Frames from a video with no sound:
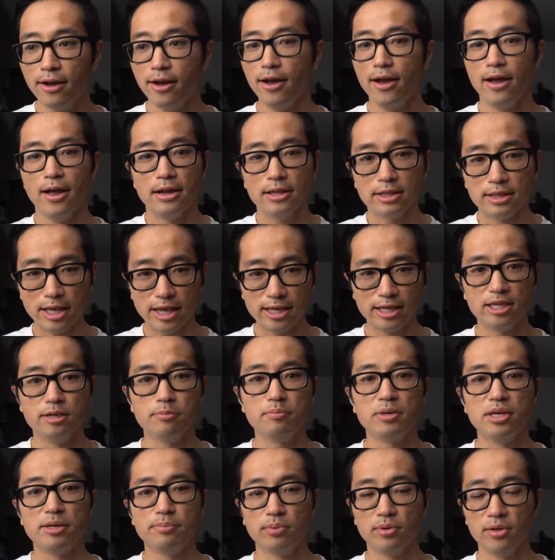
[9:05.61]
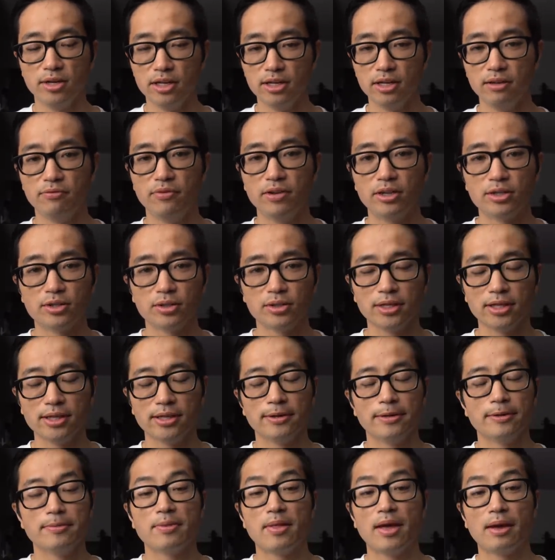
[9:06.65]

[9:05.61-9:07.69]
and thanking people individually.